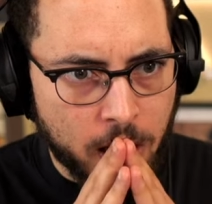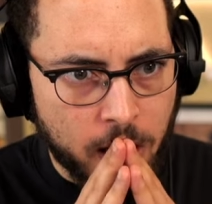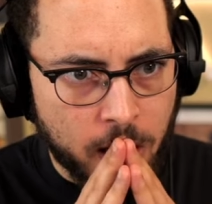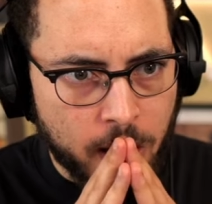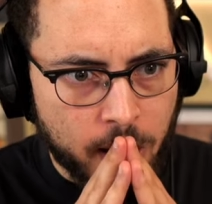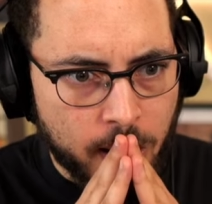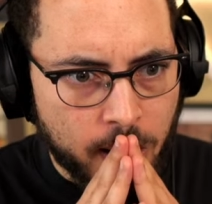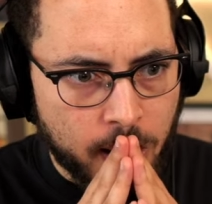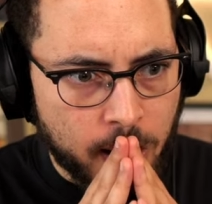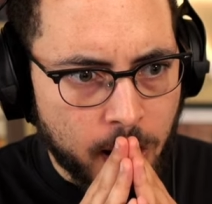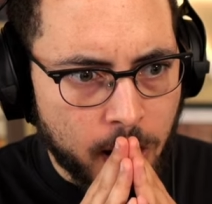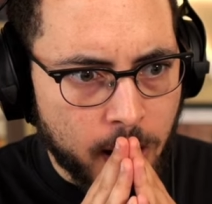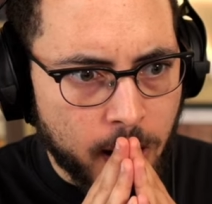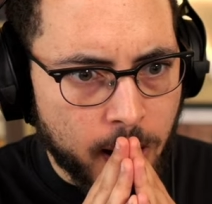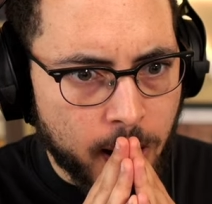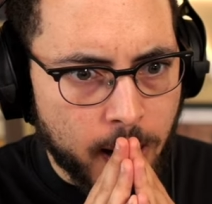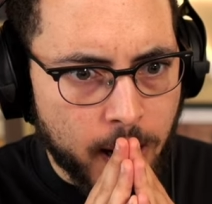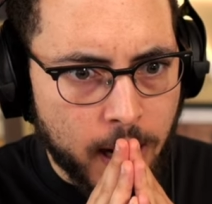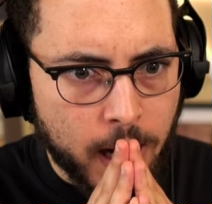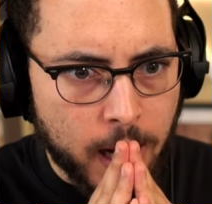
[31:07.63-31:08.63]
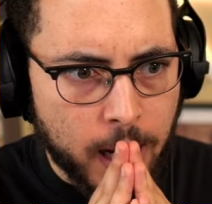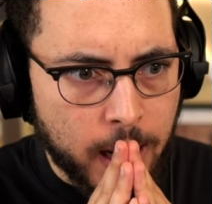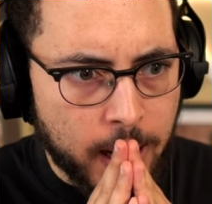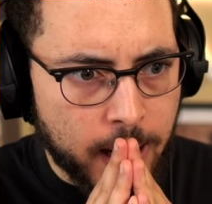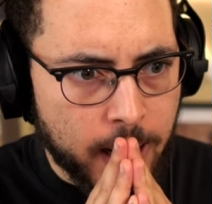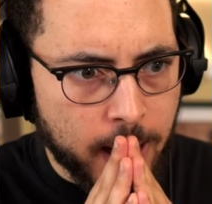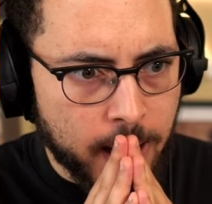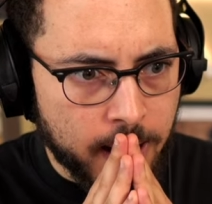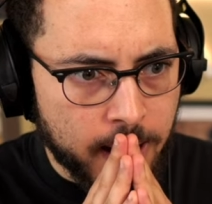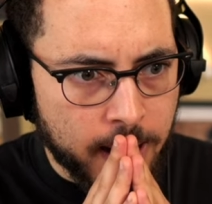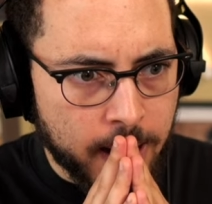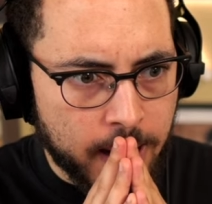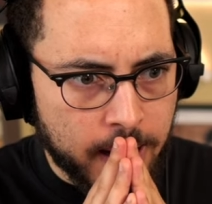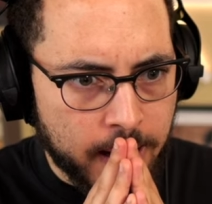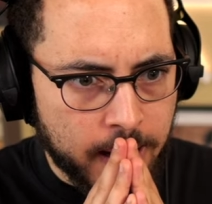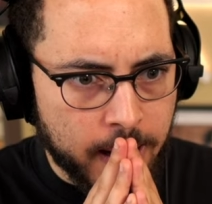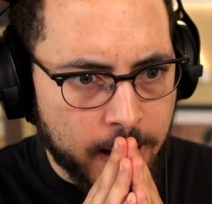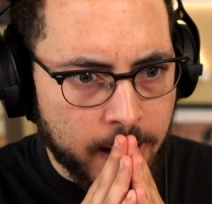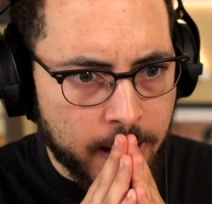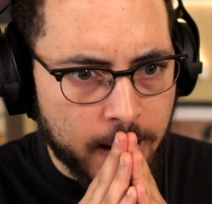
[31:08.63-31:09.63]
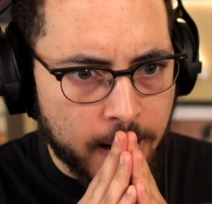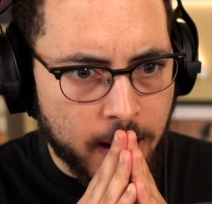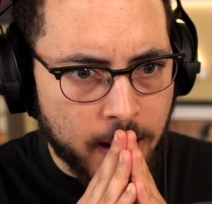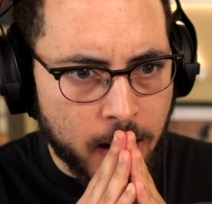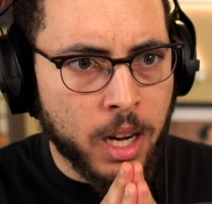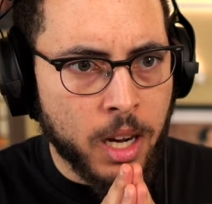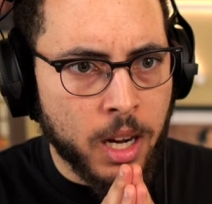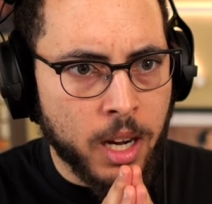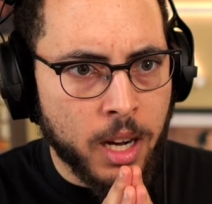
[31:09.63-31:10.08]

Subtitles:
Nobody speaks.